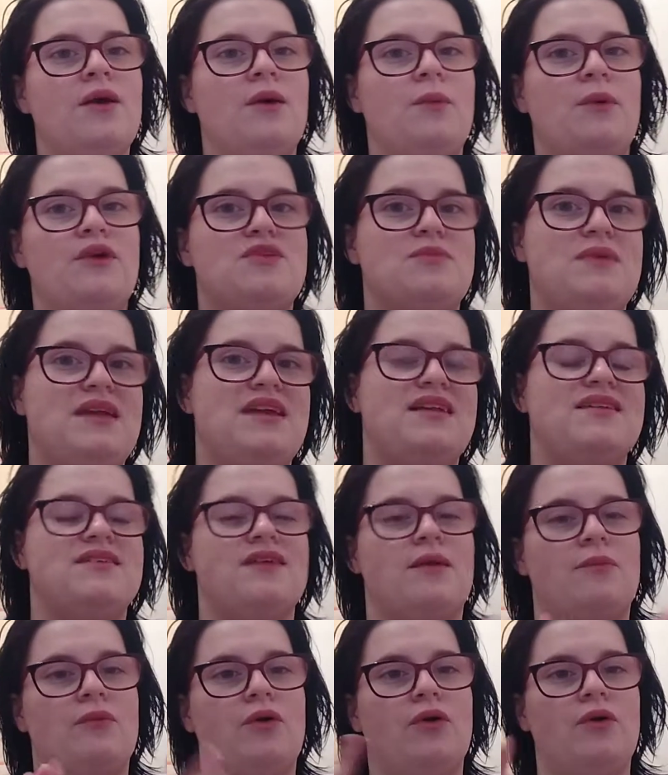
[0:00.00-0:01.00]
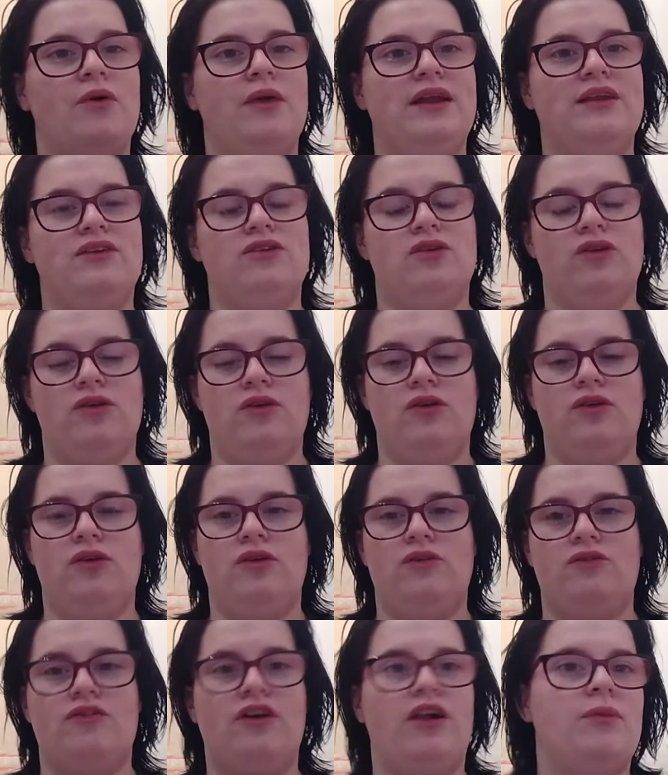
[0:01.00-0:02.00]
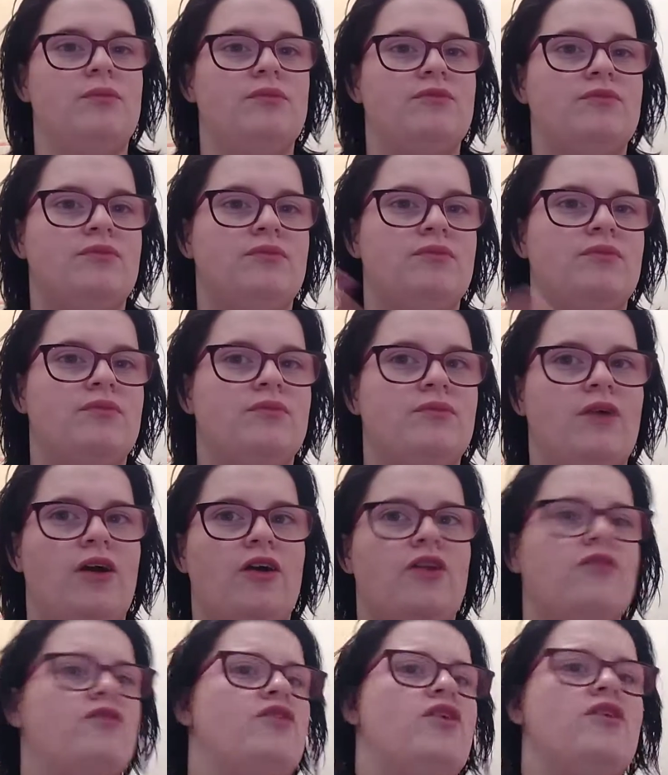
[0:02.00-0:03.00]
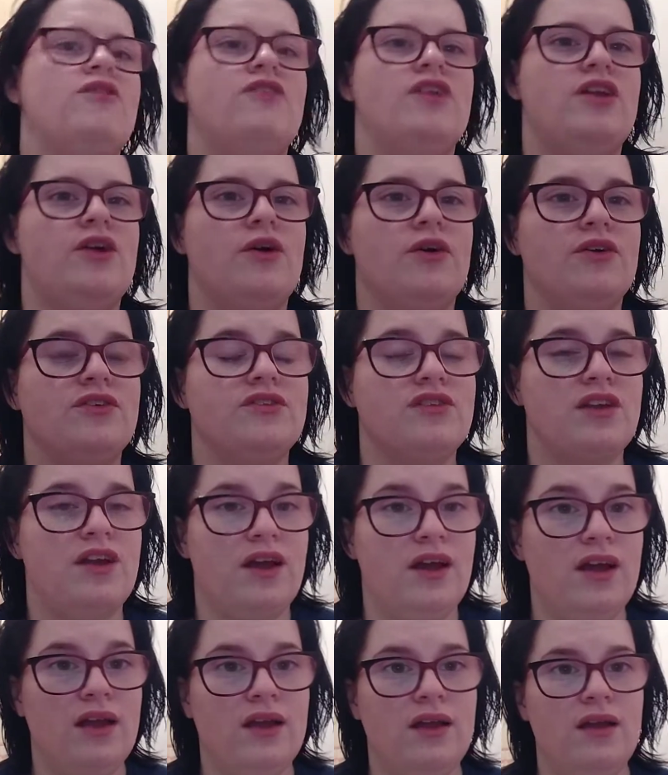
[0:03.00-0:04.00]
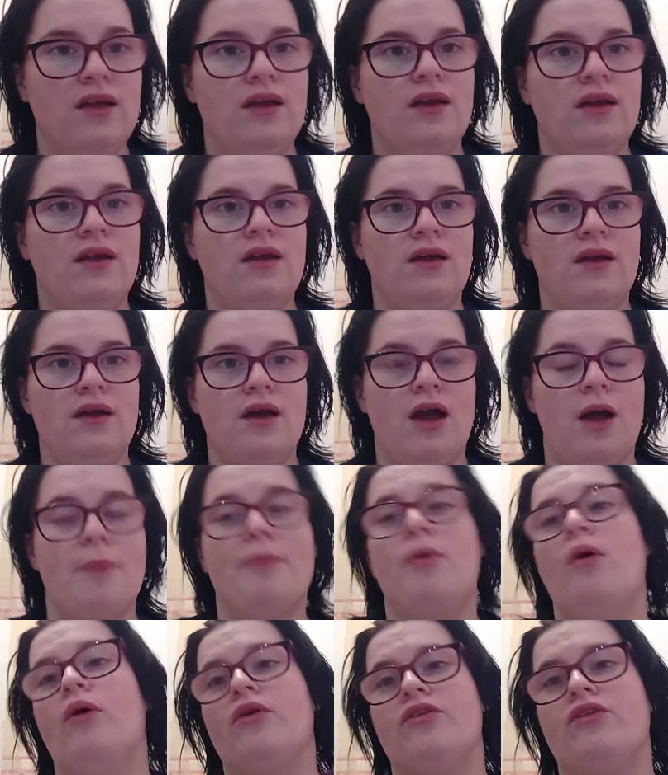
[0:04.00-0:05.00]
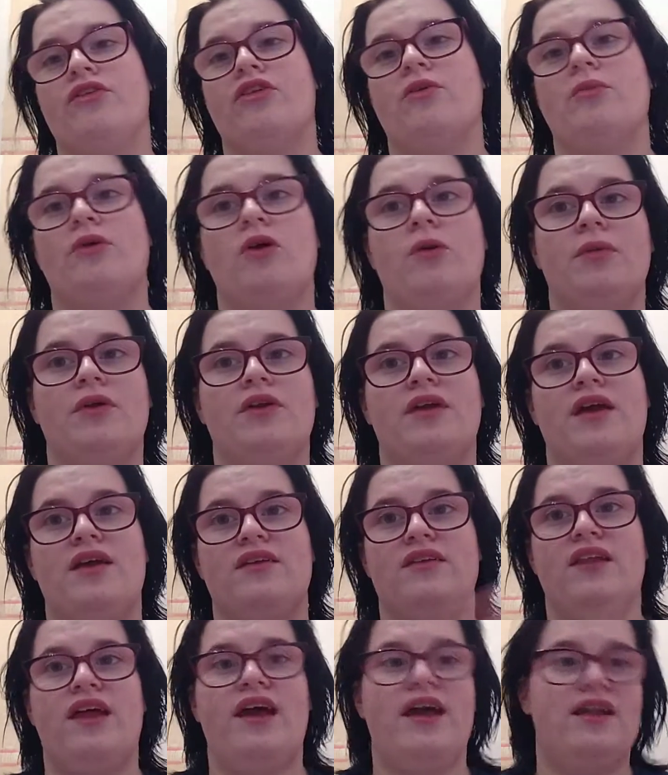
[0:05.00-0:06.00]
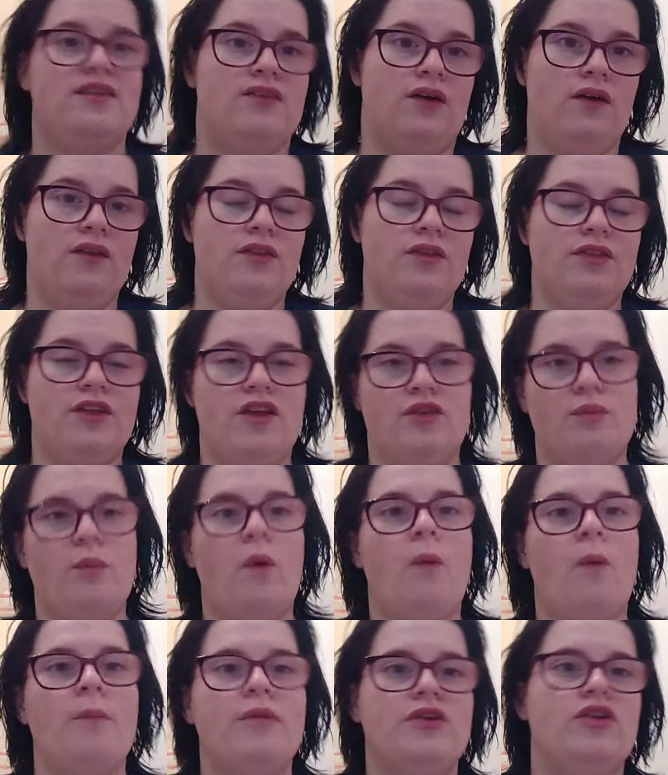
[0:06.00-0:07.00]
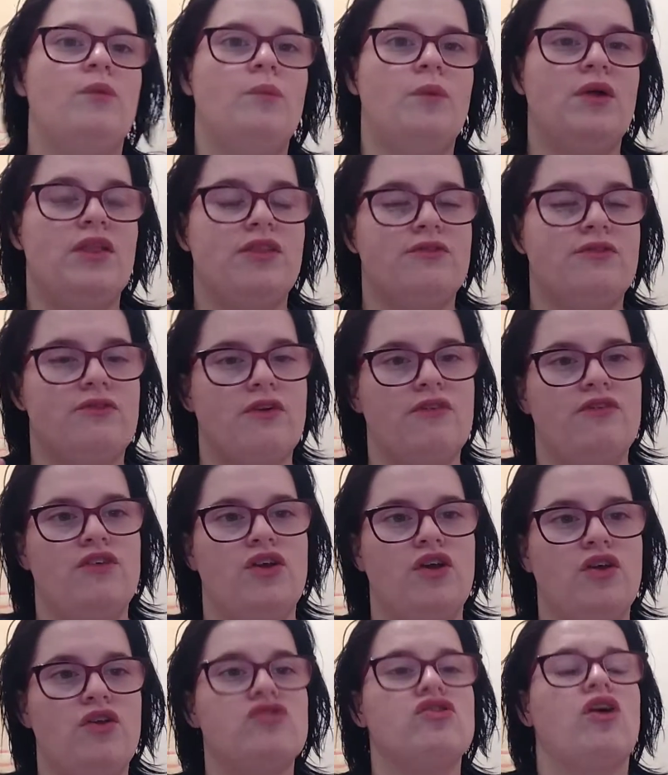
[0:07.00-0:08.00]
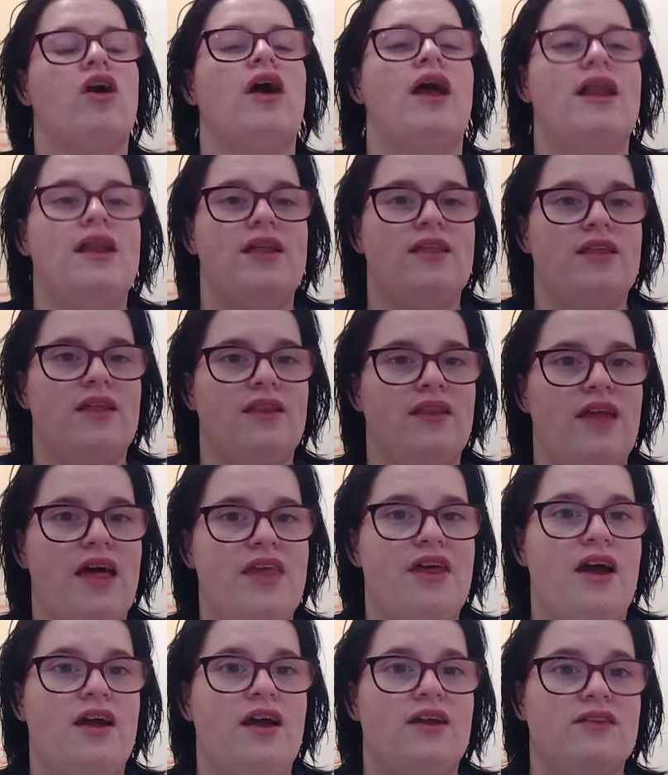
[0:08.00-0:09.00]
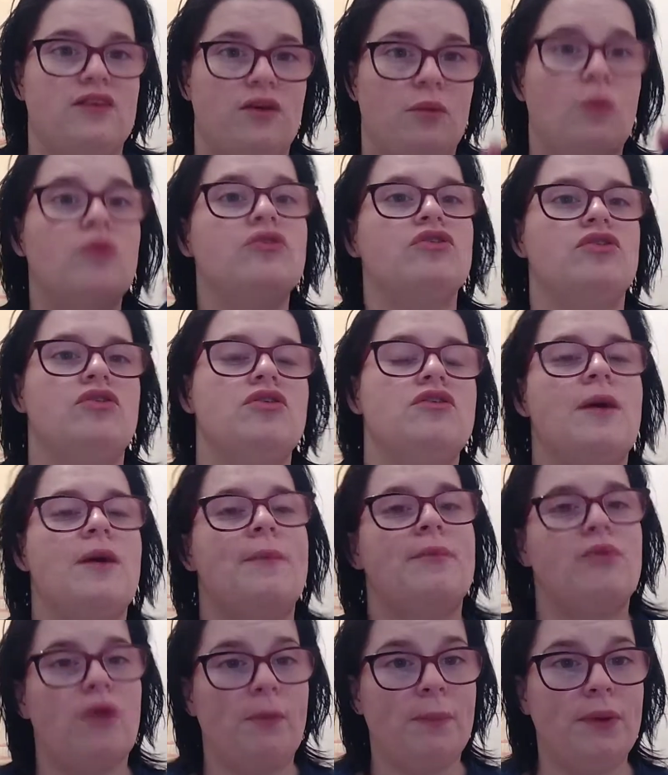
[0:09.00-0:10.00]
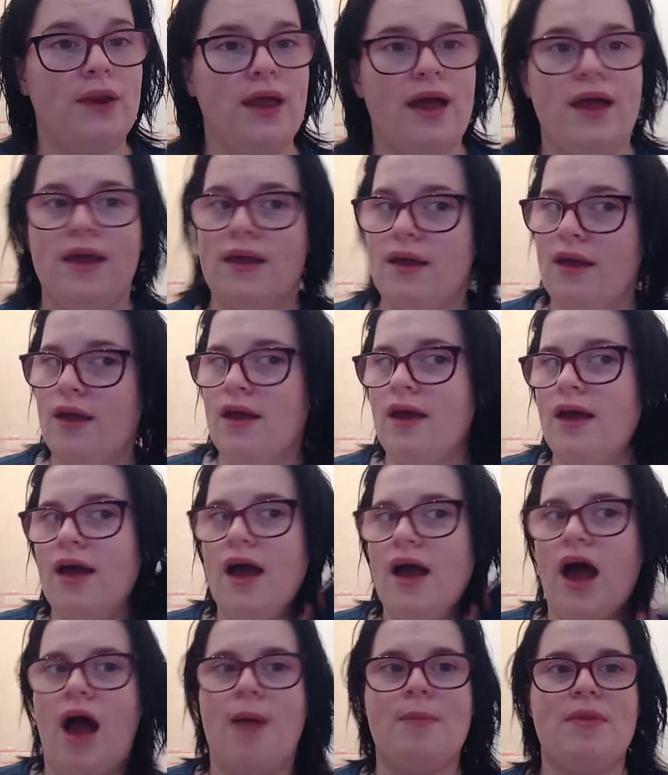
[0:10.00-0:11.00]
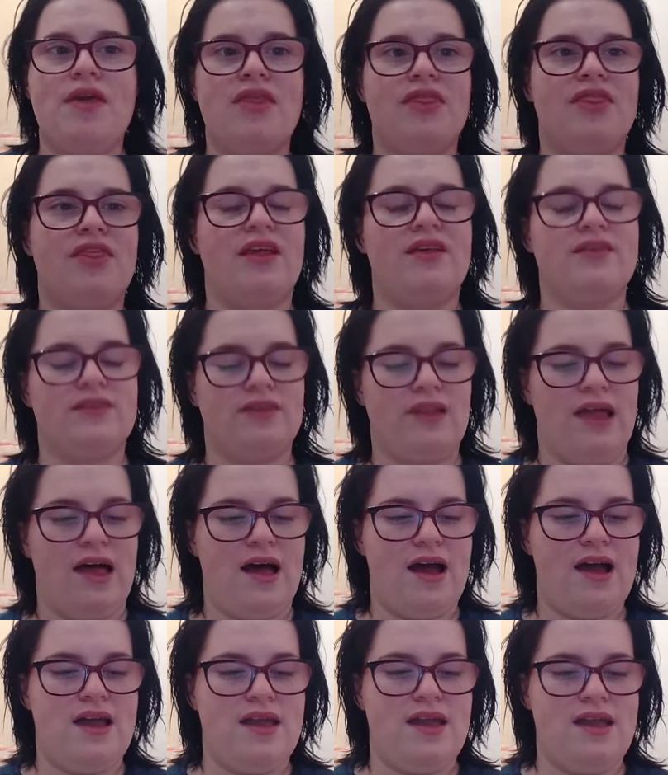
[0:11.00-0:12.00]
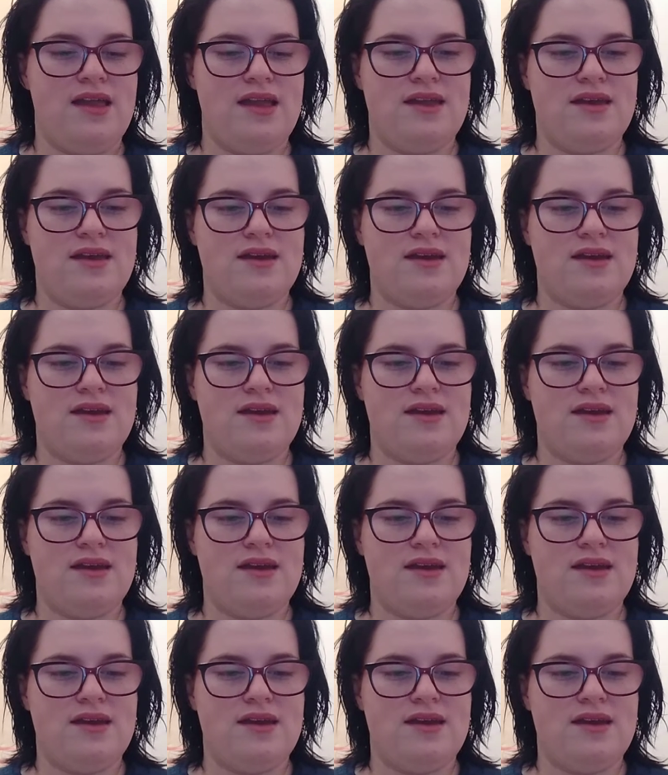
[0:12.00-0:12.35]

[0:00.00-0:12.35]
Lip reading: which means I'm going to film a few videos today and post them a couple of days later. This won't be done with reviews or anything like that because I want to do that properly. I mean, things like